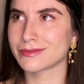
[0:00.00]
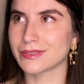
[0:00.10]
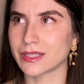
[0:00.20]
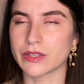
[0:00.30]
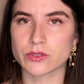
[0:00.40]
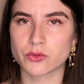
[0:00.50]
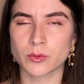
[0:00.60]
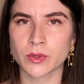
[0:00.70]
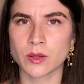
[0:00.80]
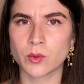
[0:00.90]
leaves the
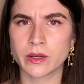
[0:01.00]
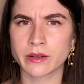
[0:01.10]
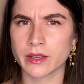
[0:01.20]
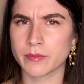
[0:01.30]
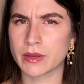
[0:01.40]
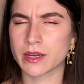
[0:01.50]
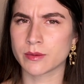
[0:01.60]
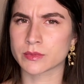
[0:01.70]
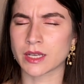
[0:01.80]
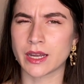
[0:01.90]
Formula One and
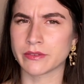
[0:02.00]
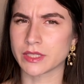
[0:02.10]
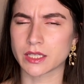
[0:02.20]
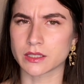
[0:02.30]
becomes kind of like